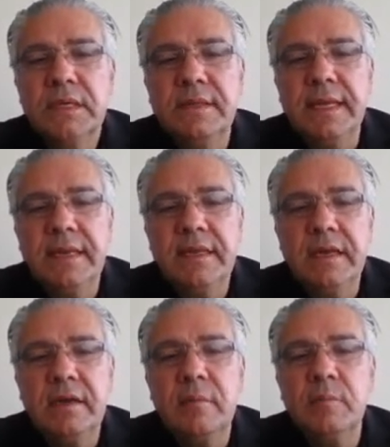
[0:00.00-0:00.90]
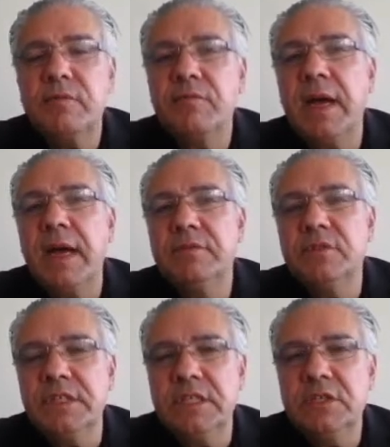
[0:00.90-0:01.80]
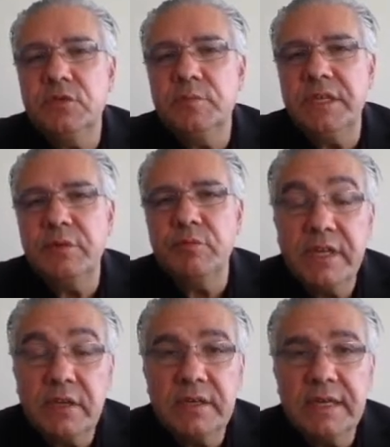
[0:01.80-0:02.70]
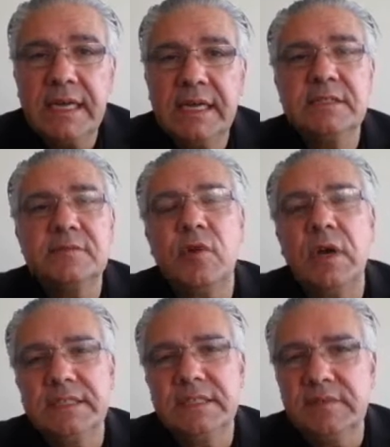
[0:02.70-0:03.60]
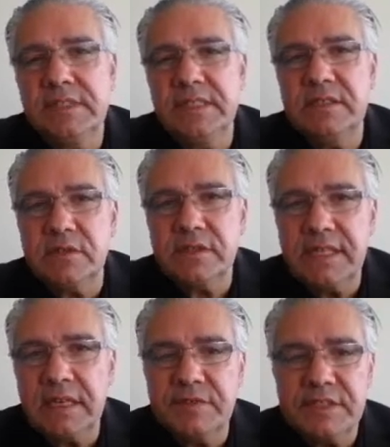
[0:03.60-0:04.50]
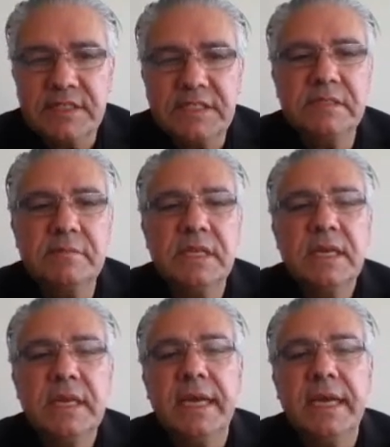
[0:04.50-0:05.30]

Then in number 5, the need to be recognized for our activities or self-esteem.